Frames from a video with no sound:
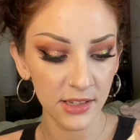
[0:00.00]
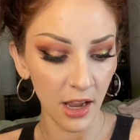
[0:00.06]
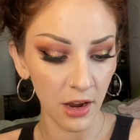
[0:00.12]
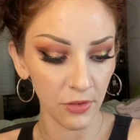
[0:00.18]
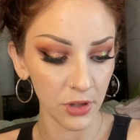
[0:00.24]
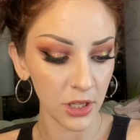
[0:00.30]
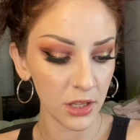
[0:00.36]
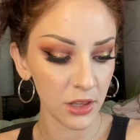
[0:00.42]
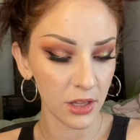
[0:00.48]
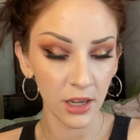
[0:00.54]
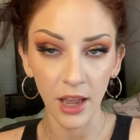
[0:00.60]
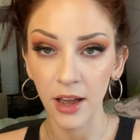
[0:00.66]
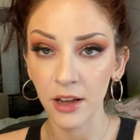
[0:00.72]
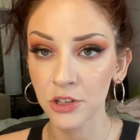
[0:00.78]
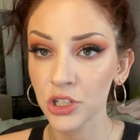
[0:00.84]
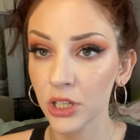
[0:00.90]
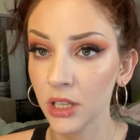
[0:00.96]
I really think
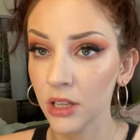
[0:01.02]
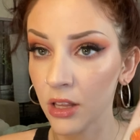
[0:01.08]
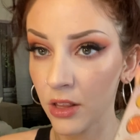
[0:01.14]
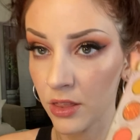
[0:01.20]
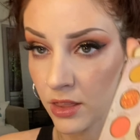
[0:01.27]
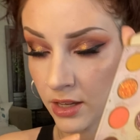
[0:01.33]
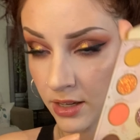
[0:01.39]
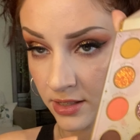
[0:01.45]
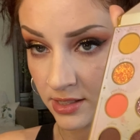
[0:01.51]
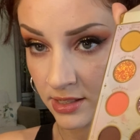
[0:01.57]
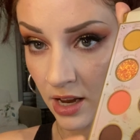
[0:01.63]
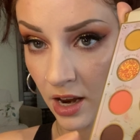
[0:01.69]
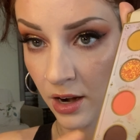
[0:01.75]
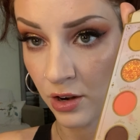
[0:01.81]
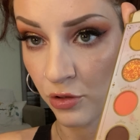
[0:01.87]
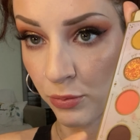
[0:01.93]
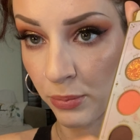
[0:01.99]
actually that this
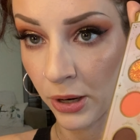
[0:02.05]
kind of